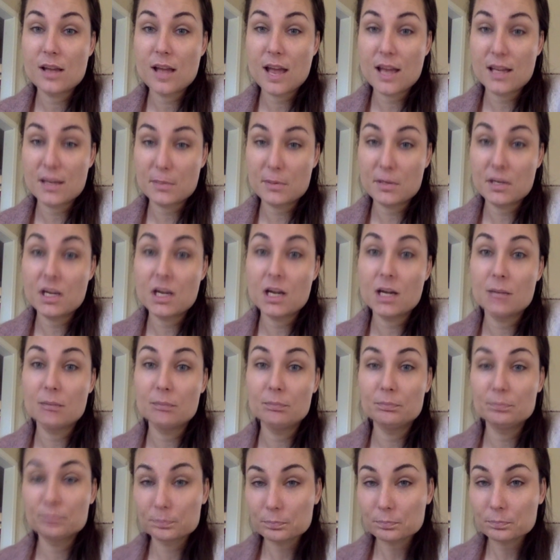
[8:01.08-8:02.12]
has become.
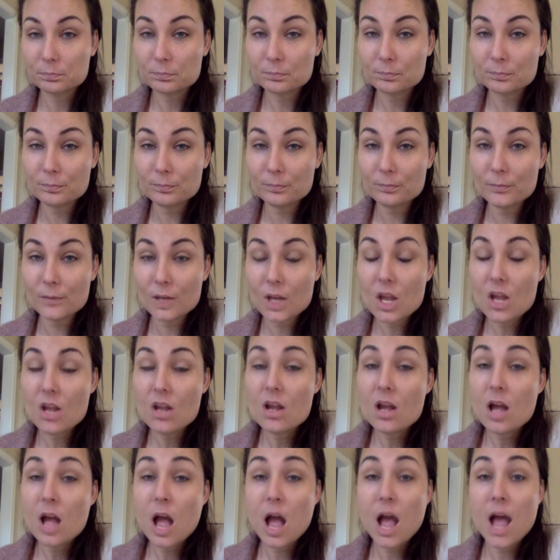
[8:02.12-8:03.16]

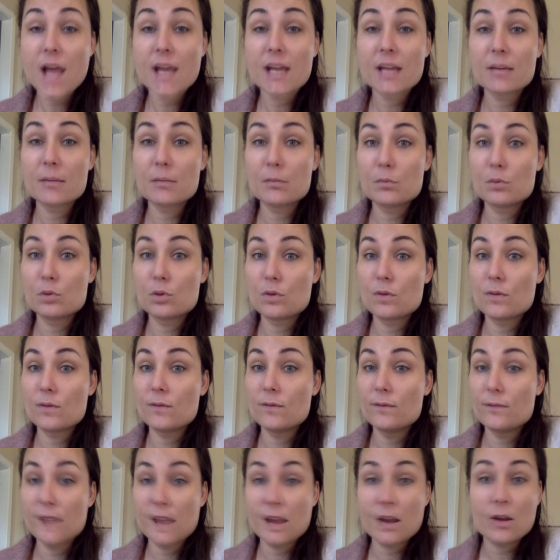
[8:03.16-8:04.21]
I am
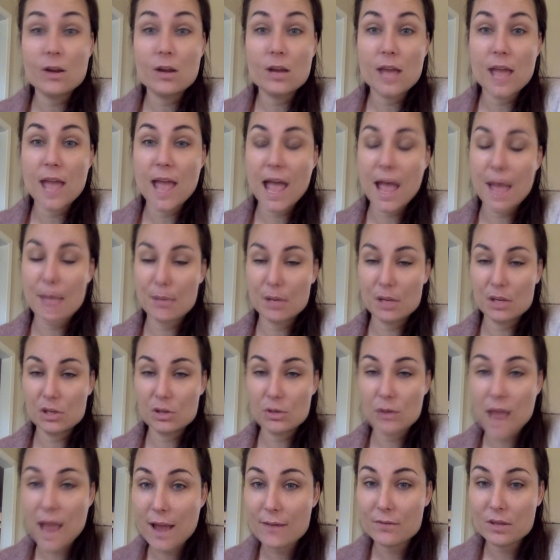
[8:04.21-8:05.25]
very happy
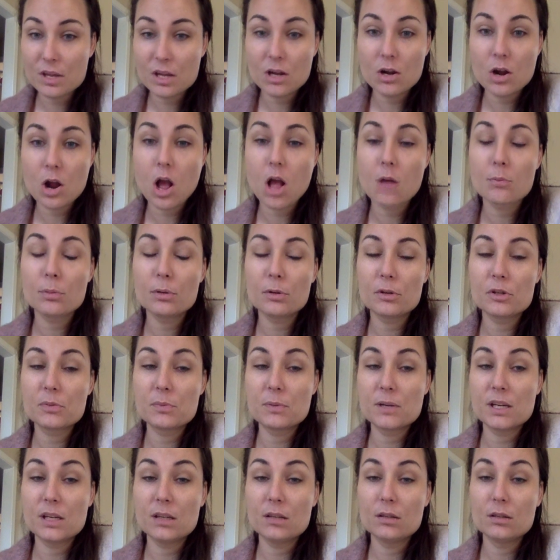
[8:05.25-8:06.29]
to have the
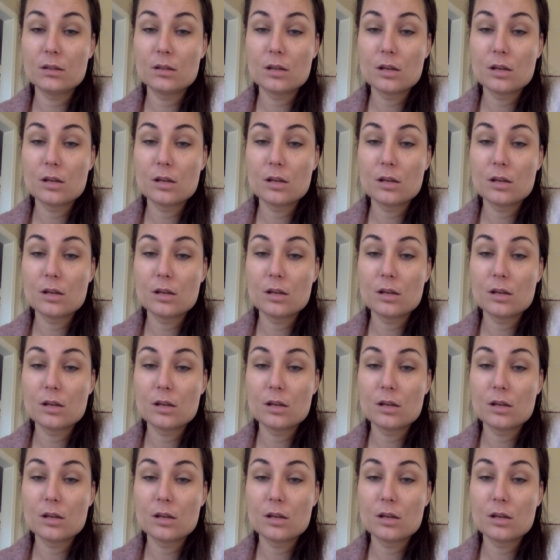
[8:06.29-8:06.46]
accomplishment.